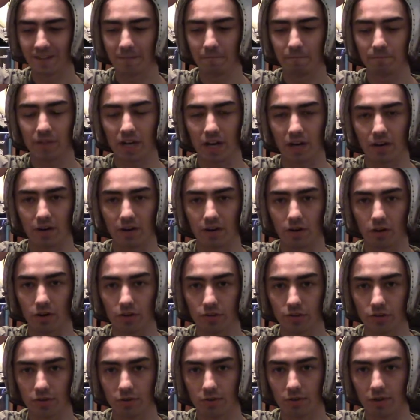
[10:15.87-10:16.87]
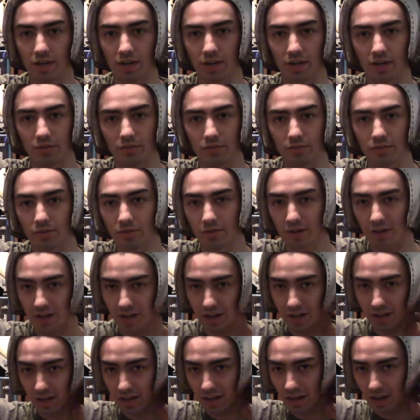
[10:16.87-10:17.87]
Now, also another
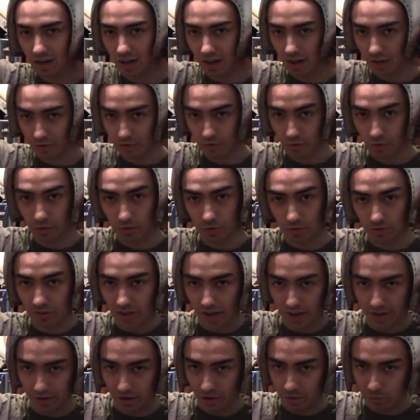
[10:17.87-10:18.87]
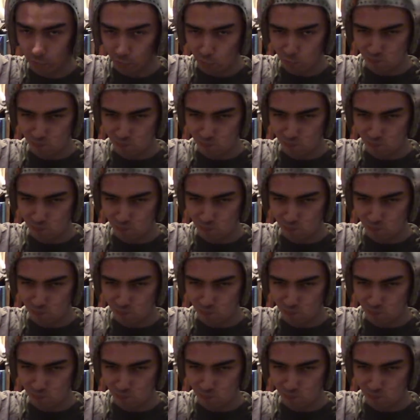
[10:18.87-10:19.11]
historical side note,